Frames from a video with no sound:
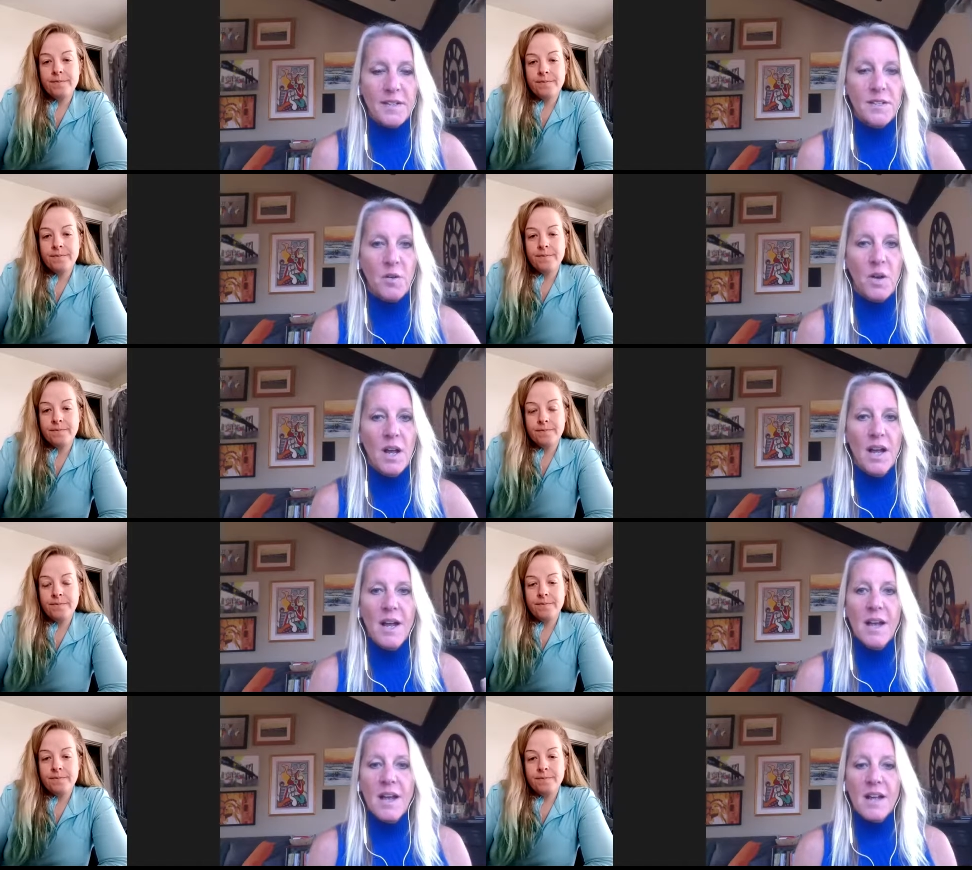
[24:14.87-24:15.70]
Speaker 1: So
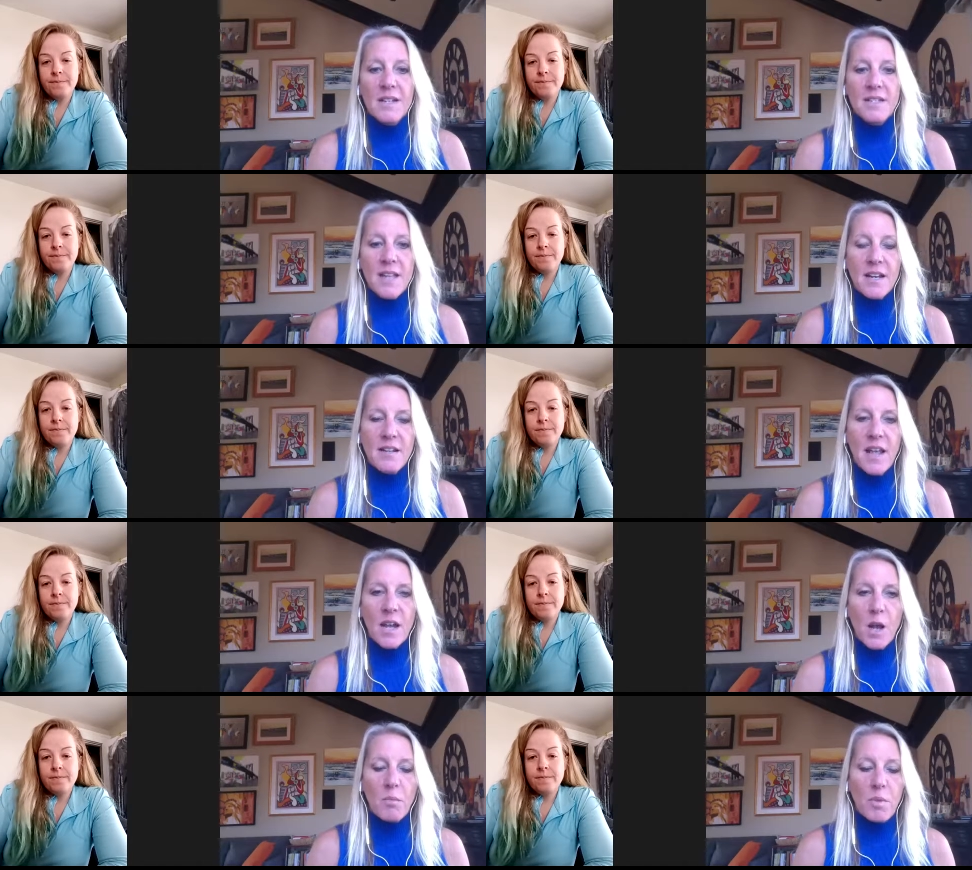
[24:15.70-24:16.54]
setting
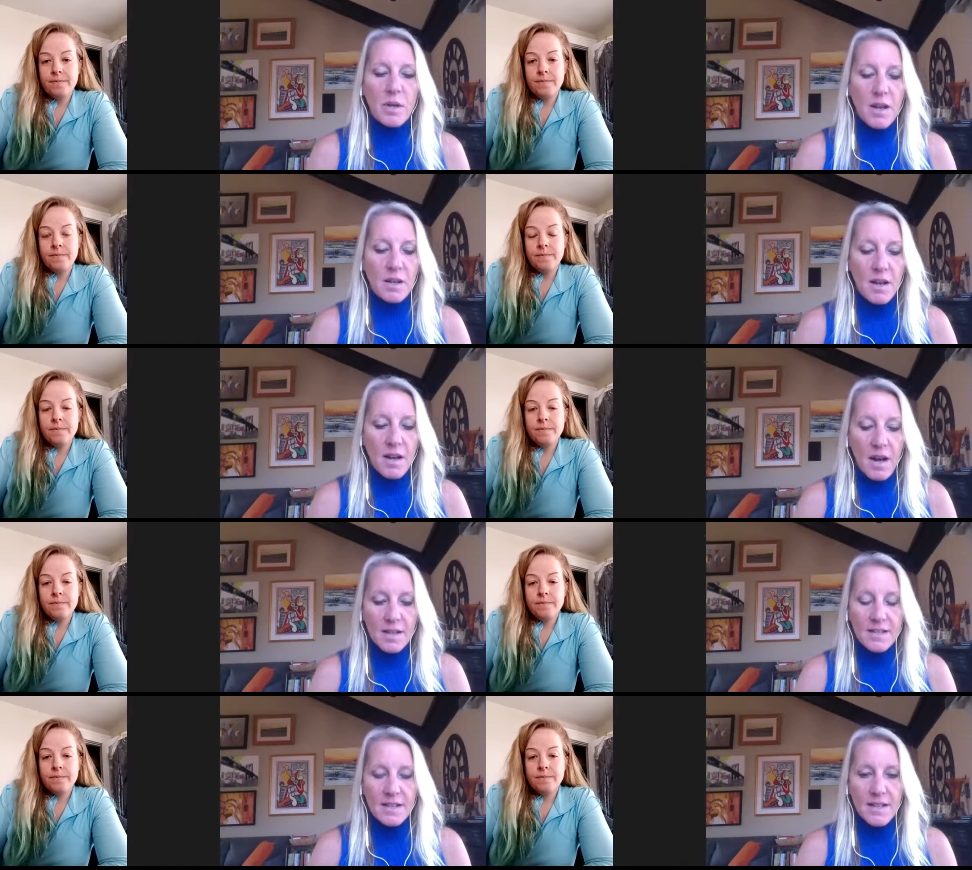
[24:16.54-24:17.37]
that up, but
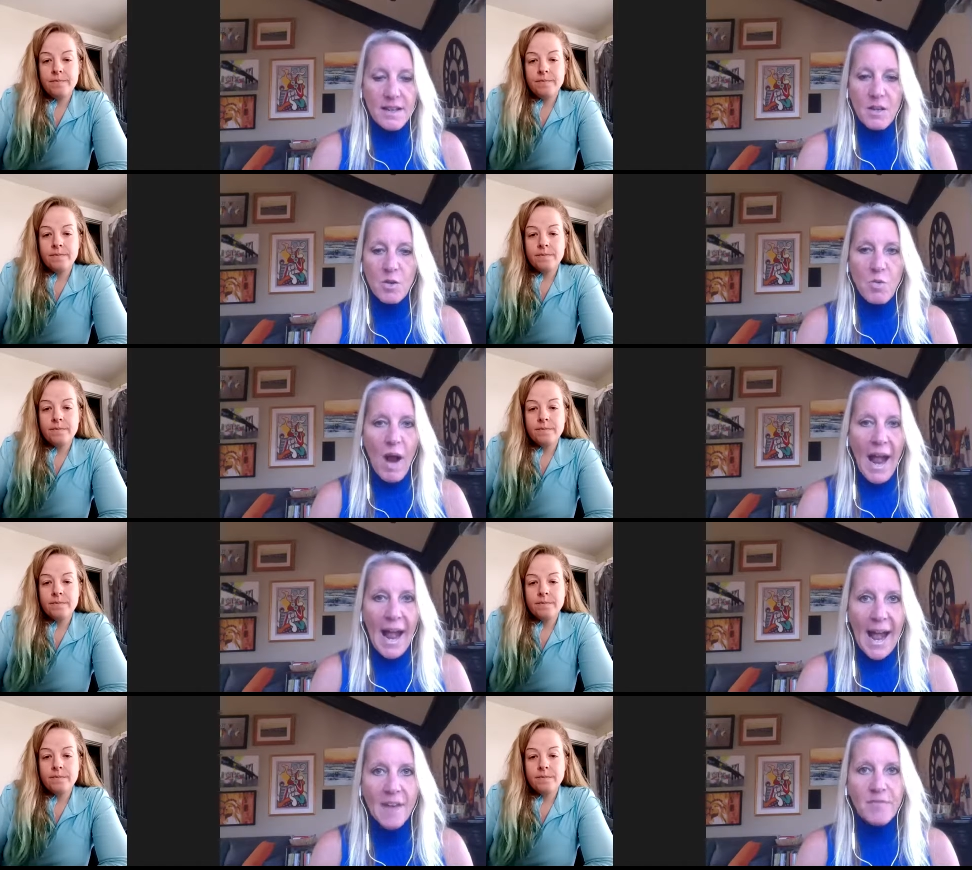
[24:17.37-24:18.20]
you
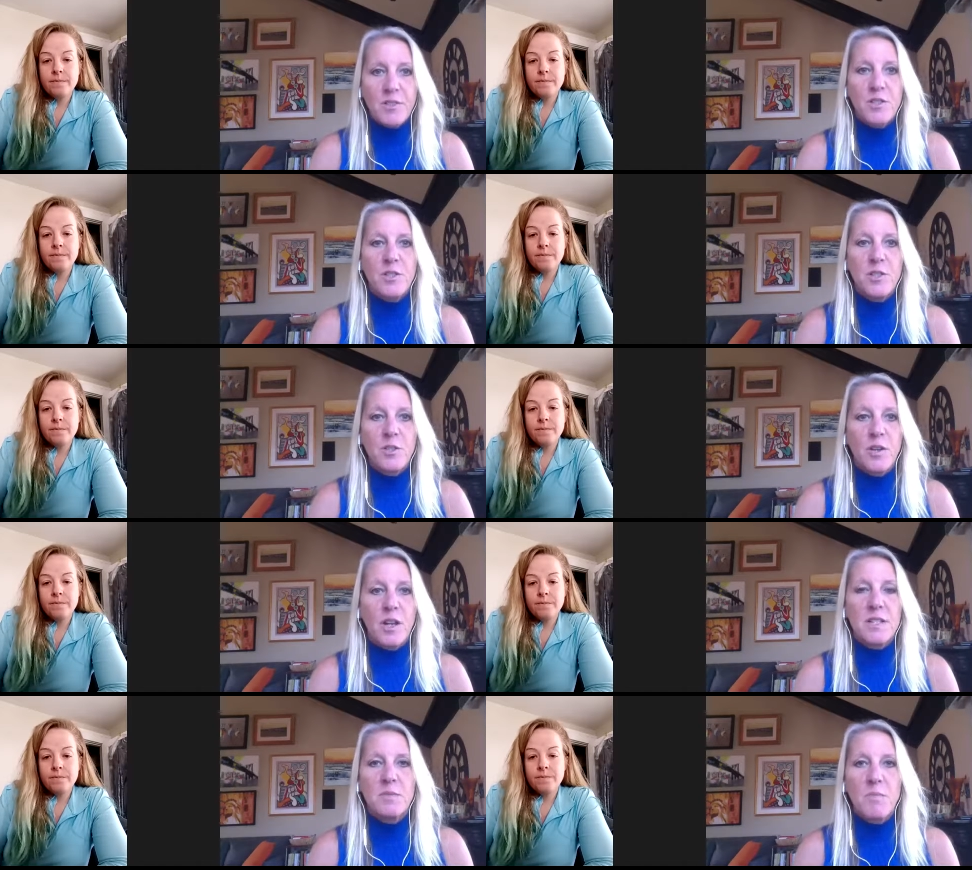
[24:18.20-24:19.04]
have to do
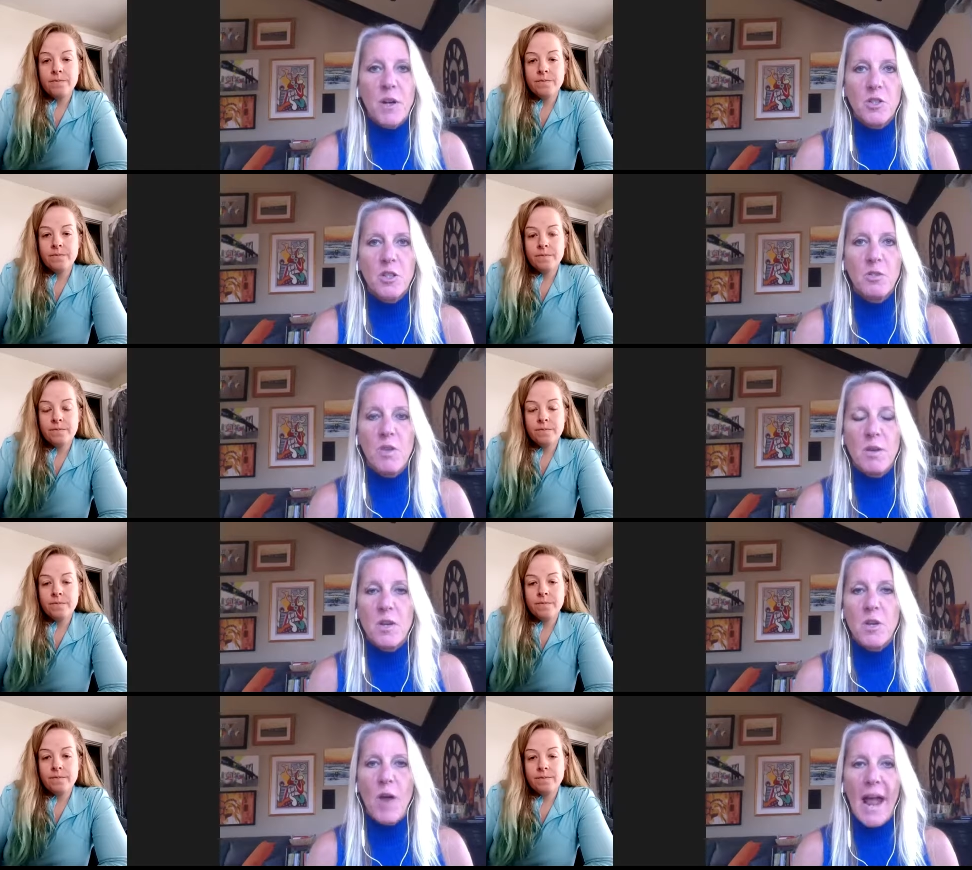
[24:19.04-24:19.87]
it, especially
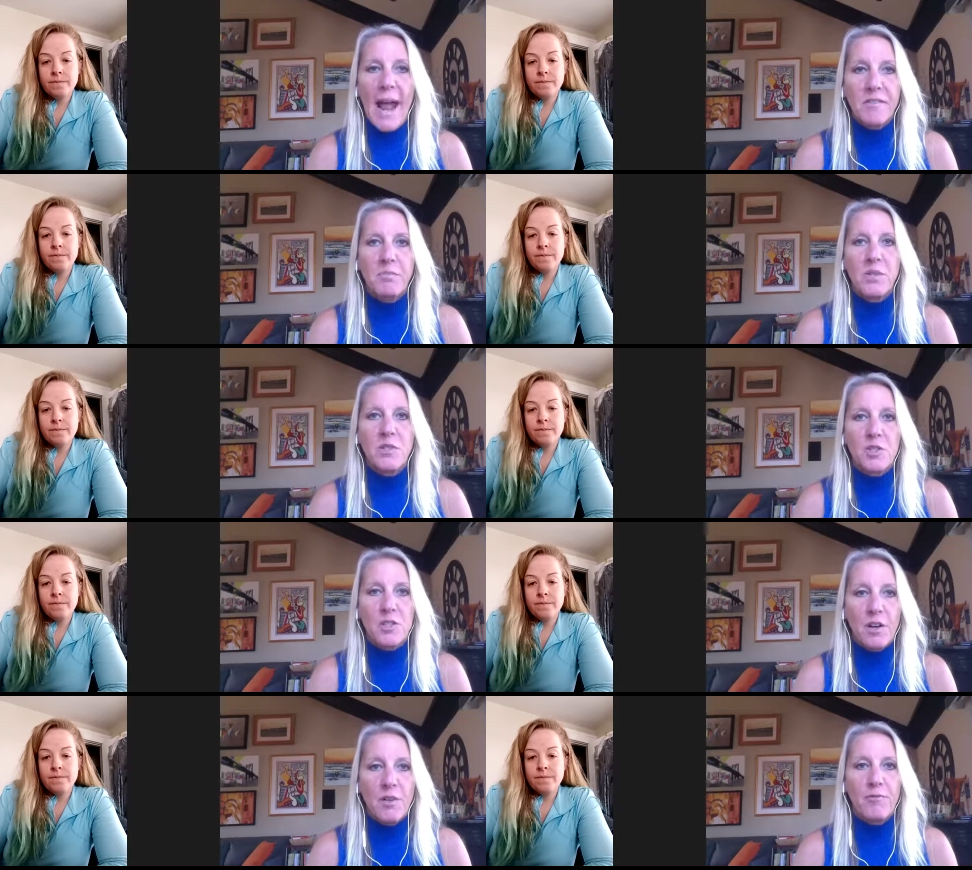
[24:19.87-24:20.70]
women, you have to put
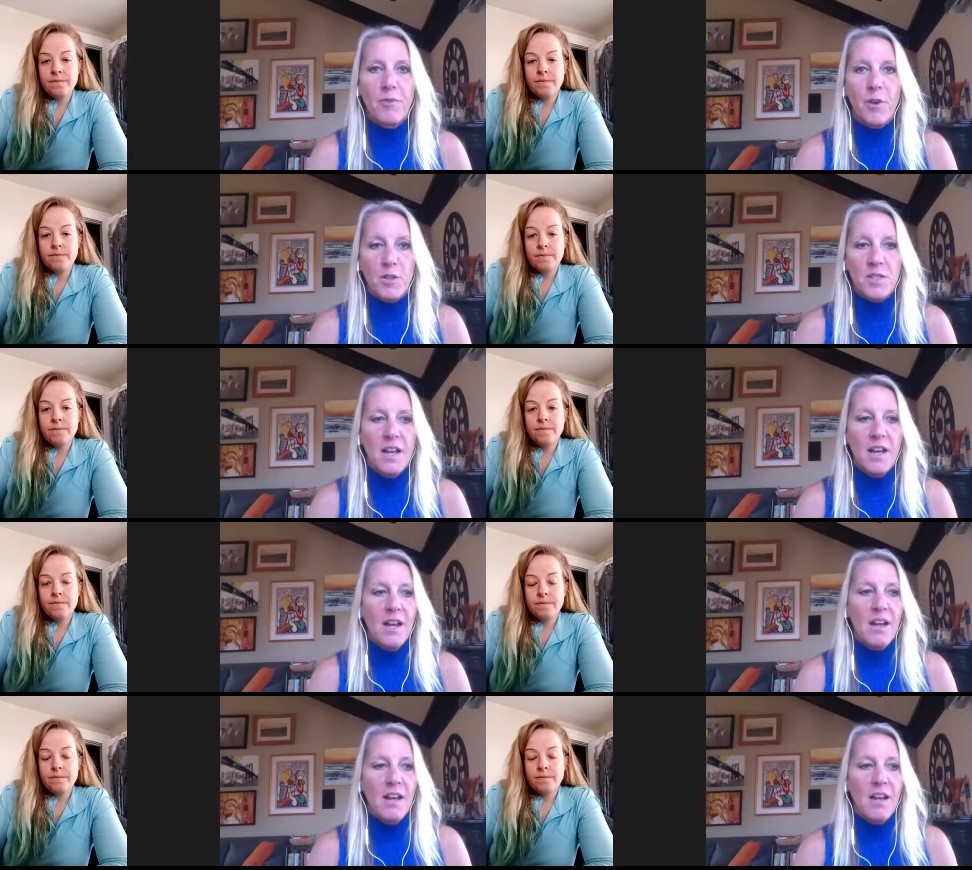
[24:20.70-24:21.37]
yourself first.